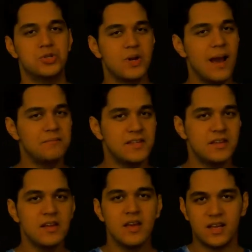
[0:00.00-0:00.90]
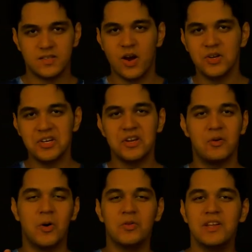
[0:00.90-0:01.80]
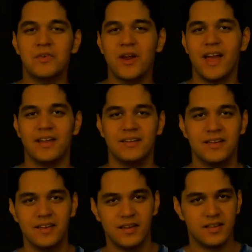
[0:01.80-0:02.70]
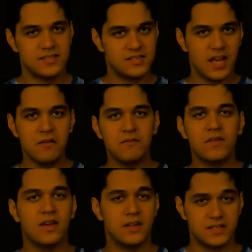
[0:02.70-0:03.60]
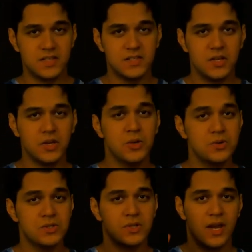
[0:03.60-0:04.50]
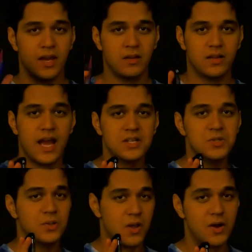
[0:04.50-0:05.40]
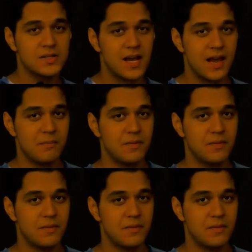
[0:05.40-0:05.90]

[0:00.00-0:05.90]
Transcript: strapped in, it's all good, it won't leave your hand. It's safe, it's easy to use, and it'll last you a long time.